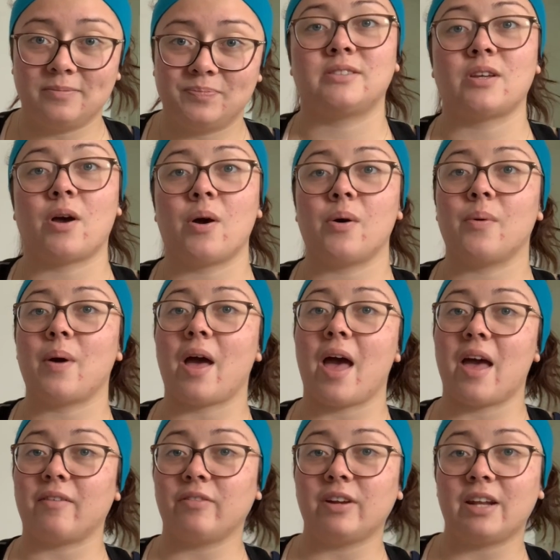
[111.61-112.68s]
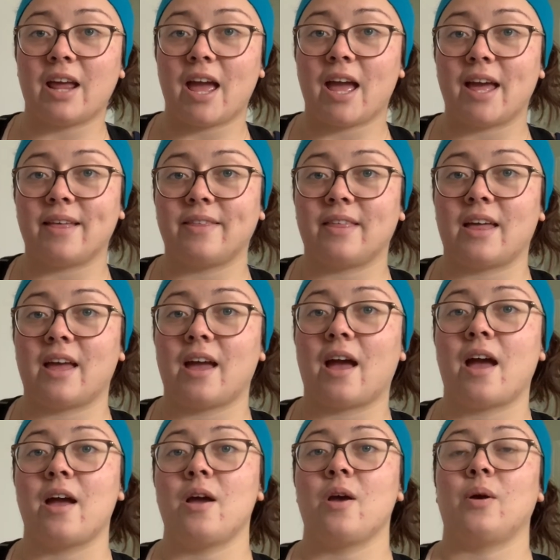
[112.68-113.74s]
So every day that
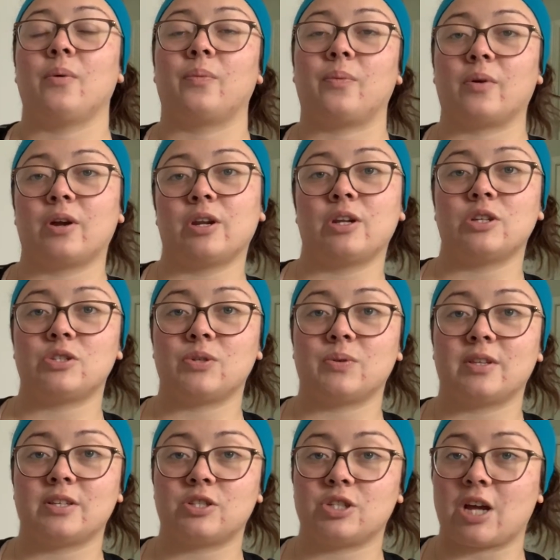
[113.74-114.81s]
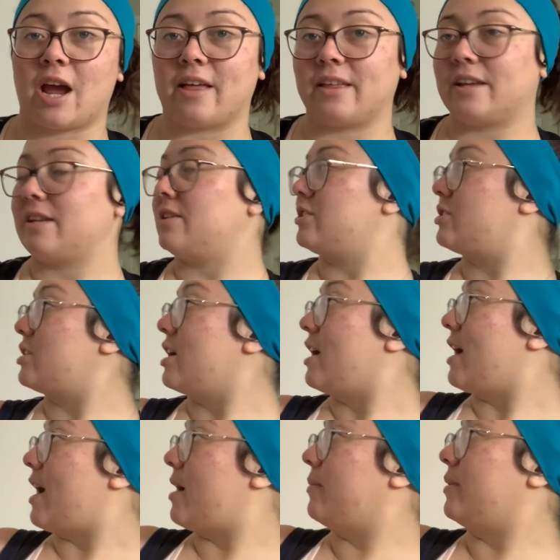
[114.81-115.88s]
we're gonna do this challenge,
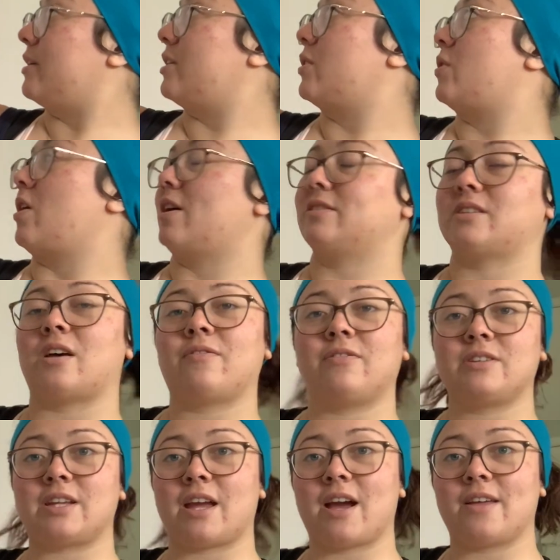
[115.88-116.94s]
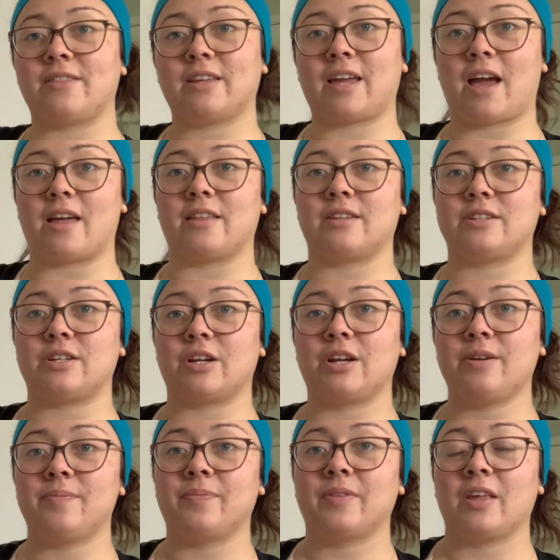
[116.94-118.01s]
I'm gonna cross off a day on the calendar,
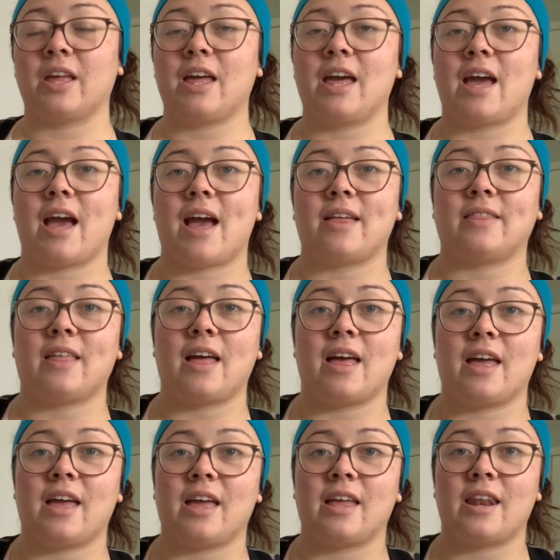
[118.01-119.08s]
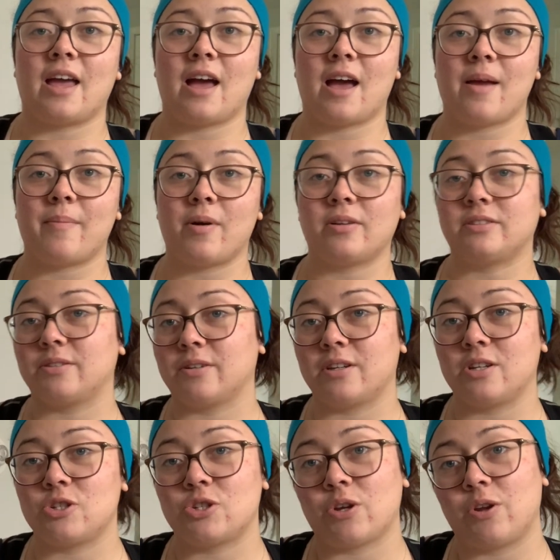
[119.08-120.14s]
and then I'm also
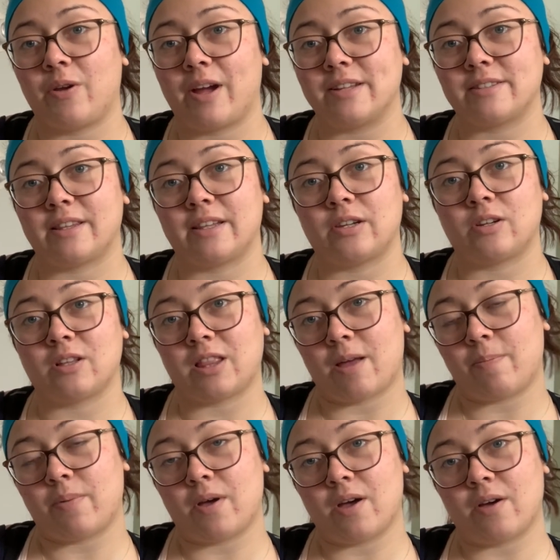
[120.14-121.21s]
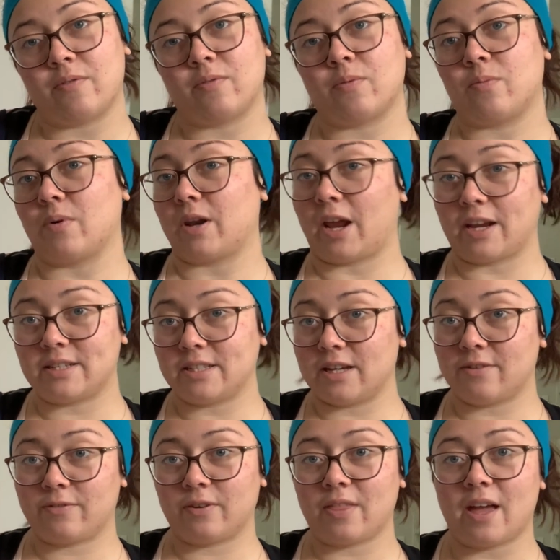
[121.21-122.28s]
gonna show you guys a little clip of what I
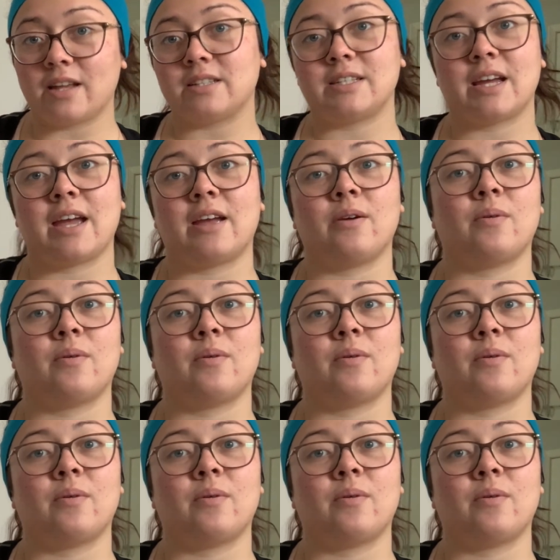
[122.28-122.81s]
did for that day,